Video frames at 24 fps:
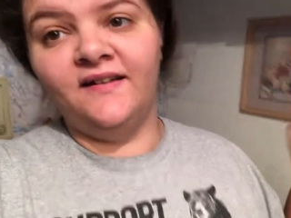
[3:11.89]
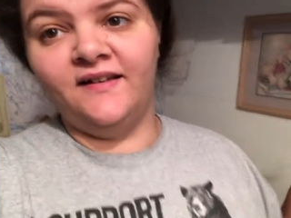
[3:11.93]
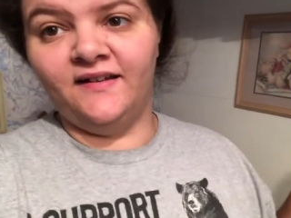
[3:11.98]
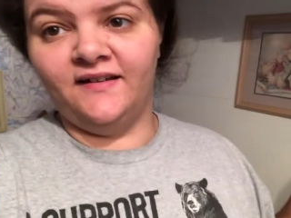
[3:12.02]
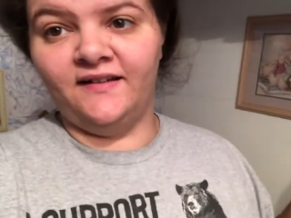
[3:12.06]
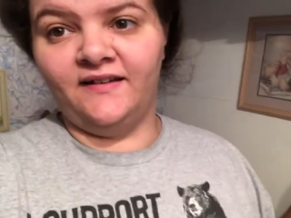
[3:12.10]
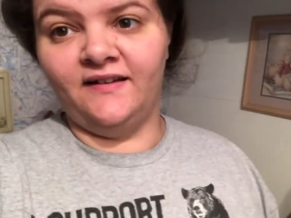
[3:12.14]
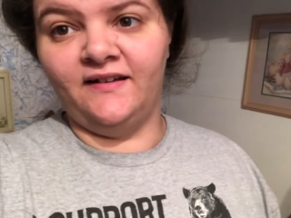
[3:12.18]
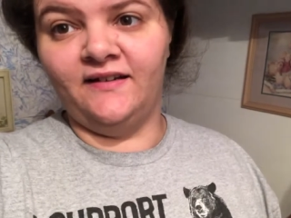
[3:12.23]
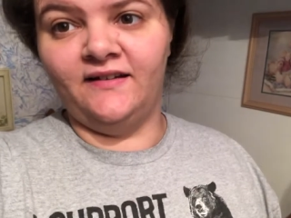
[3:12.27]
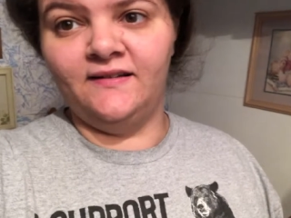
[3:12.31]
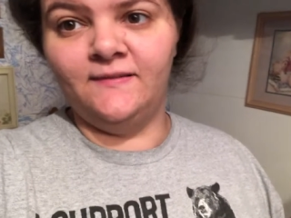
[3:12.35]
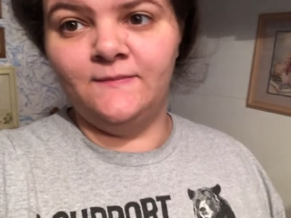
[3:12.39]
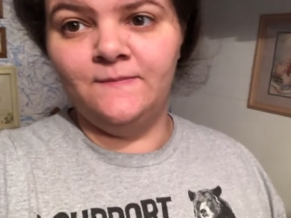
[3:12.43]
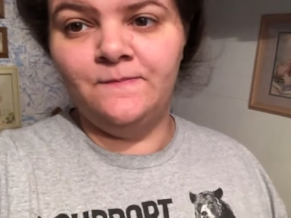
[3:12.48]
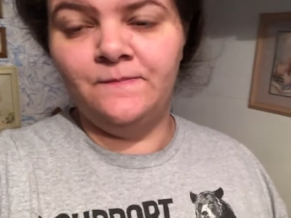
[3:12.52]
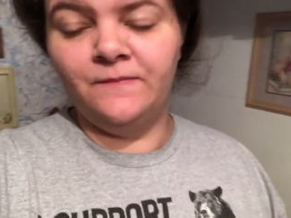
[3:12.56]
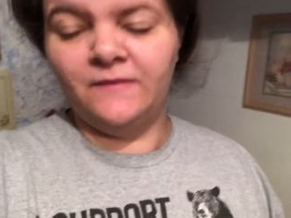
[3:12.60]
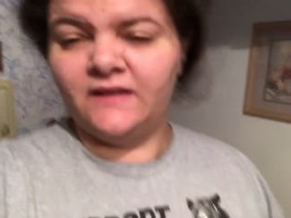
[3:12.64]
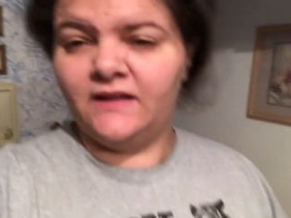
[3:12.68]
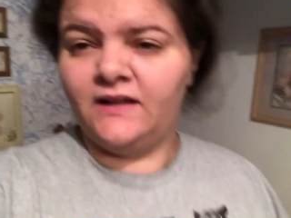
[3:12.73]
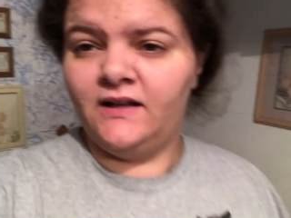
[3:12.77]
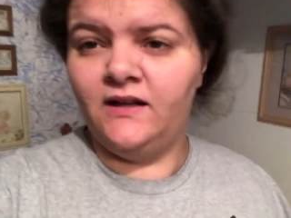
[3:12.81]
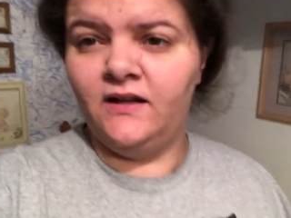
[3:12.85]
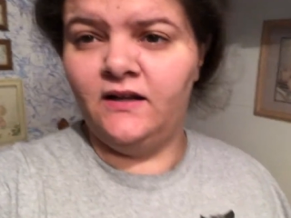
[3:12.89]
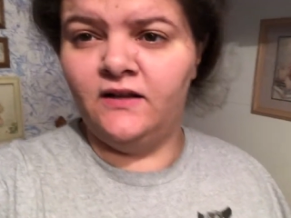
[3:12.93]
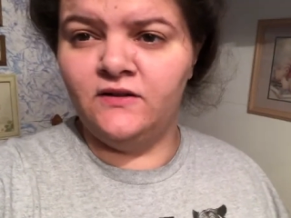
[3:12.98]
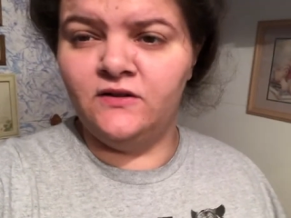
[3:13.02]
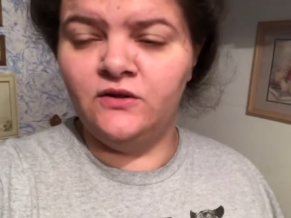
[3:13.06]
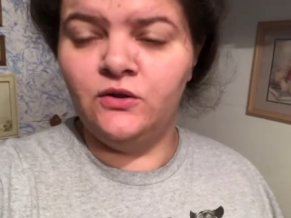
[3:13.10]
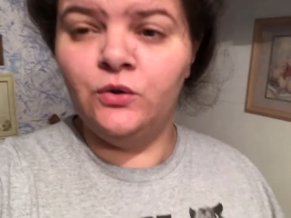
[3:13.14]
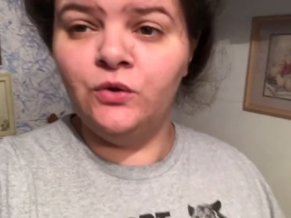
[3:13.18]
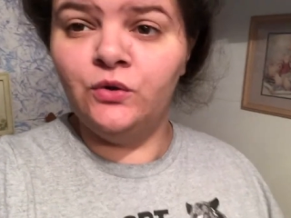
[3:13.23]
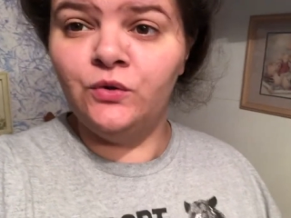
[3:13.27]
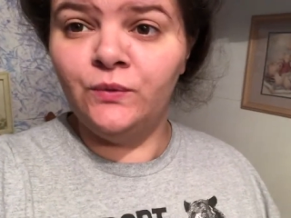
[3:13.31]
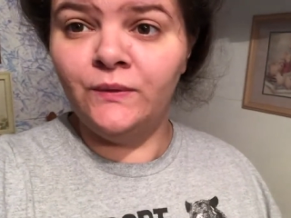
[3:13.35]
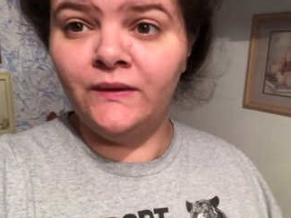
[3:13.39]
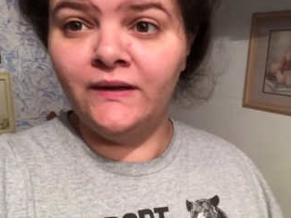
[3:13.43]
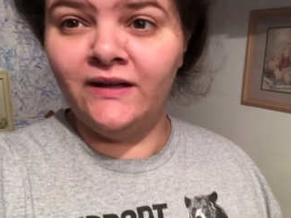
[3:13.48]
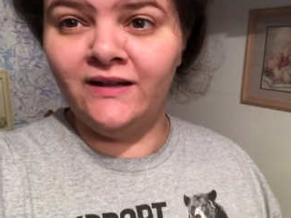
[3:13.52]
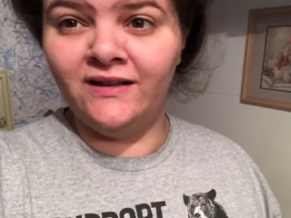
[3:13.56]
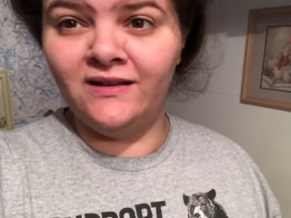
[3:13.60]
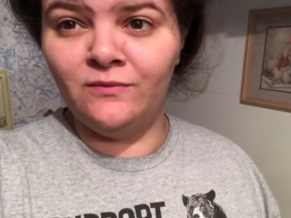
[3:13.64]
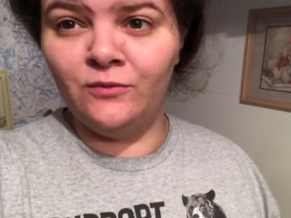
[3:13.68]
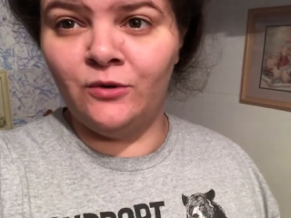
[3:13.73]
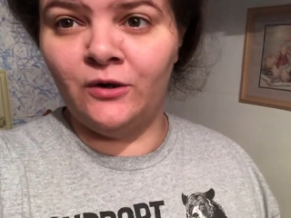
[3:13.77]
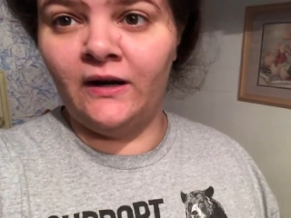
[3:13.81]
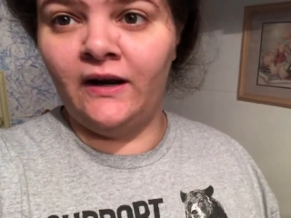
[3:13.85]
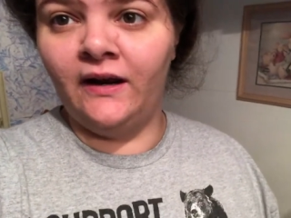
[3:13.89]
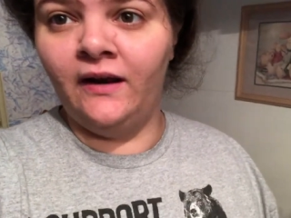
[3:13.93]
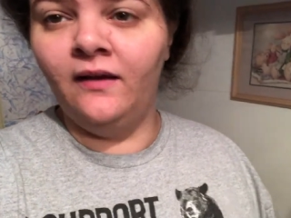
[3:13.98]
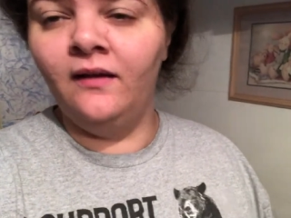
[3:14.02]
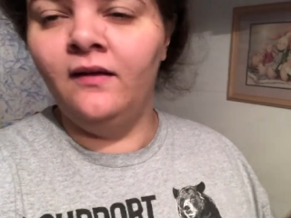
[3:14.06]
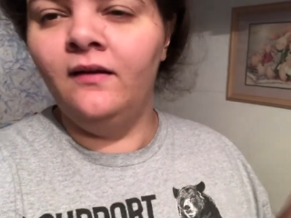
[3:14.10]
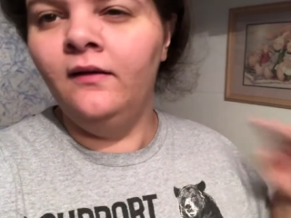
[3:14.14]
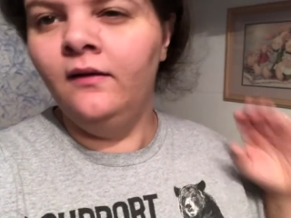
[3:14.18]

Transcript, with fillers: Hi guys. It is 2:20 in the morning.